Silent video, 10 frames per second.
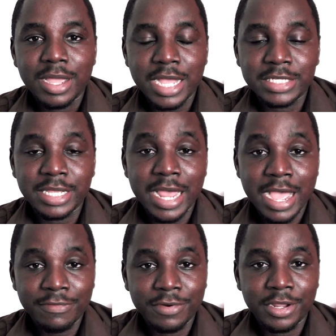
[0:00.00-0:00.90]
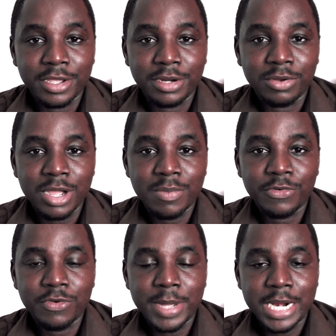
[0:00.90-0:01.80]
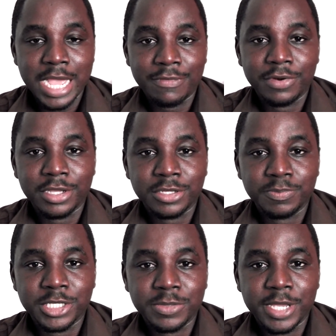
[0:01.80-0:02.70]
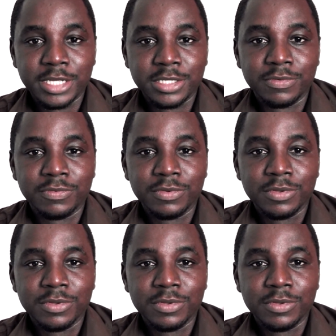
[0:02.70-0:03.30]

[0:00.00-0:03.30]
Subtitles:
As an African, or coming from an African perspective,